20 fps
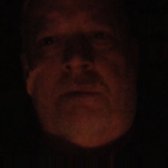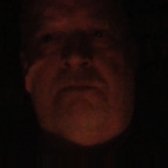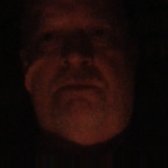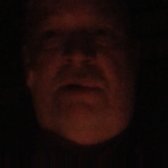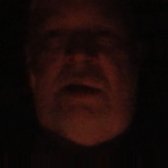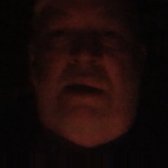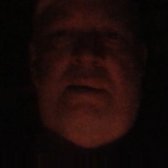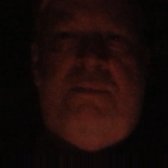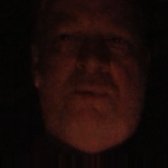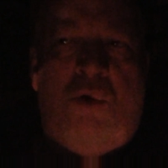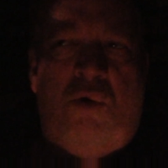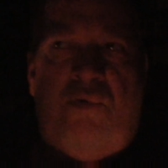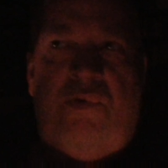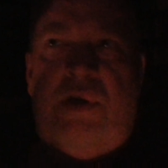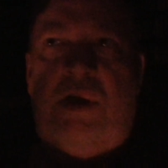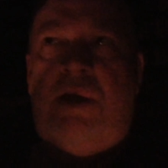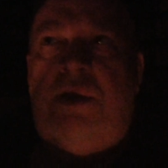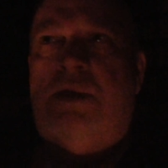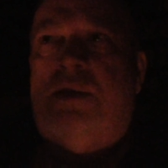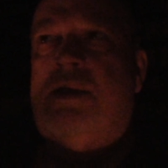B
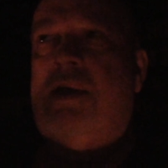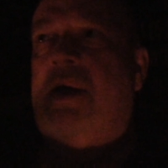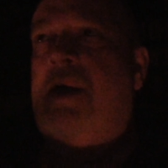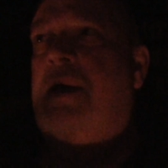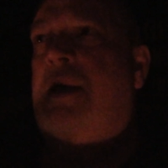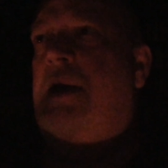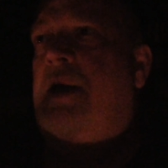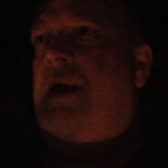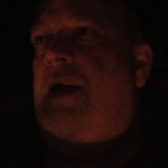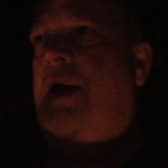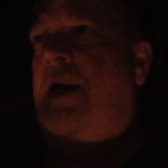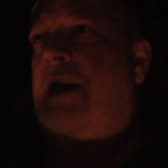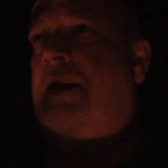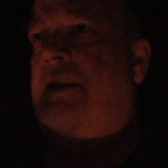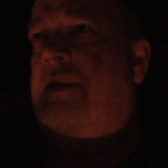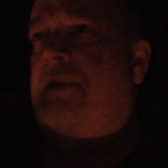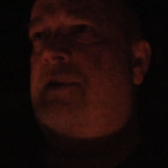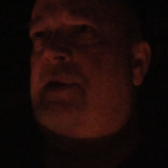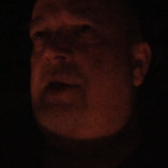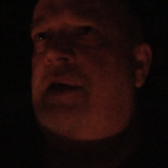movies
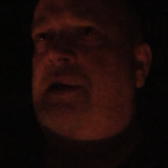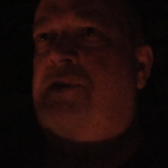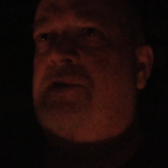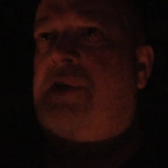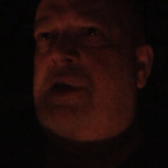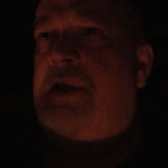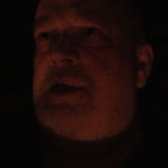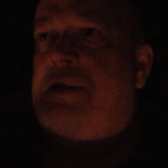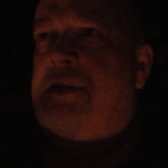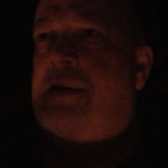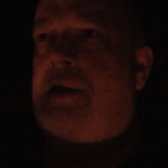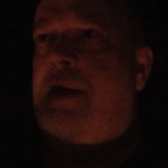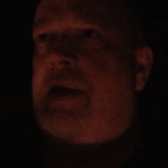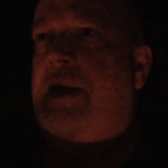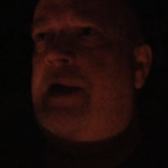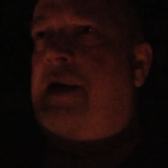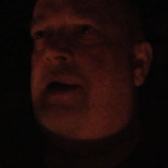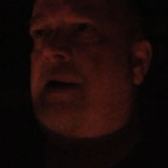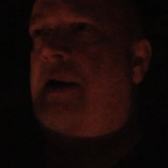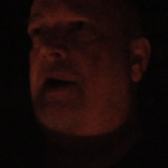and like things
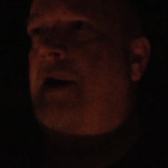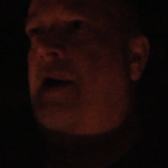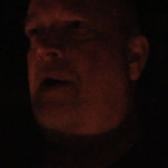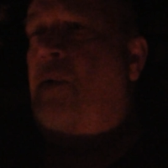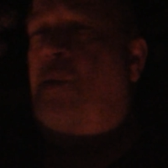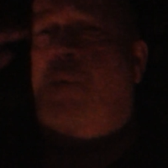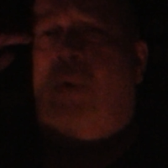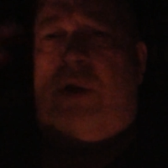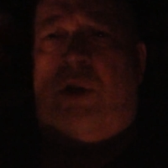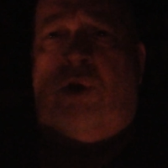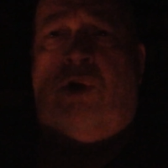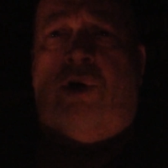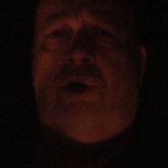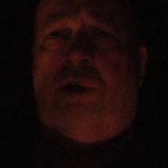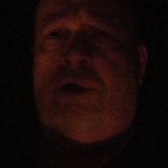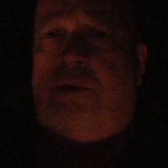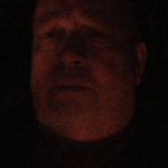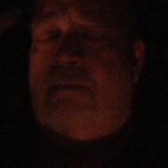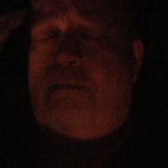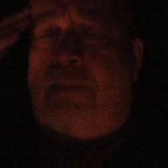like
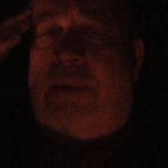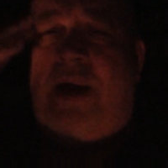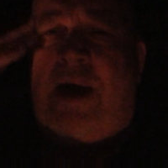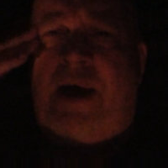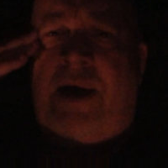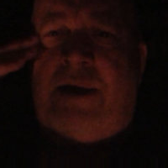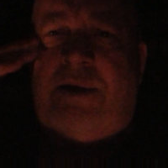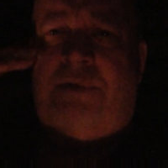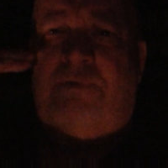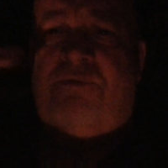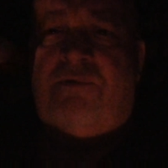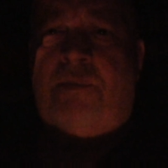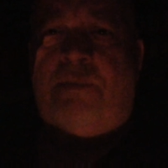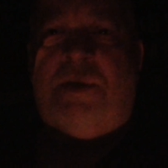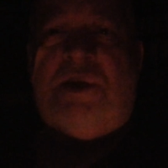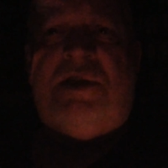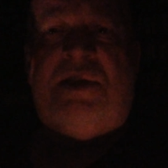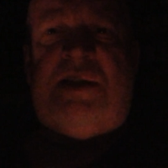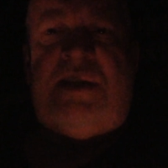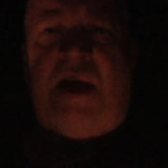Willard and Ben from
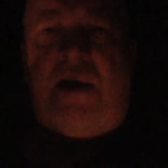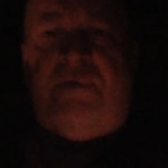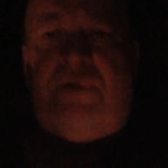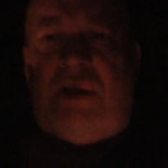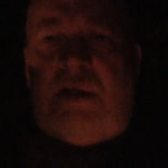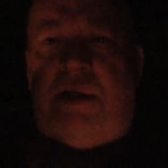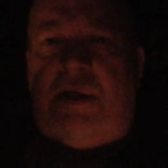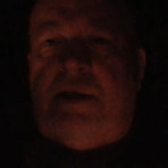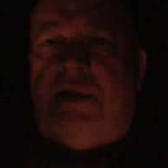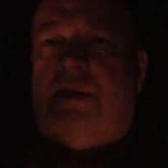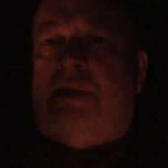the 70s,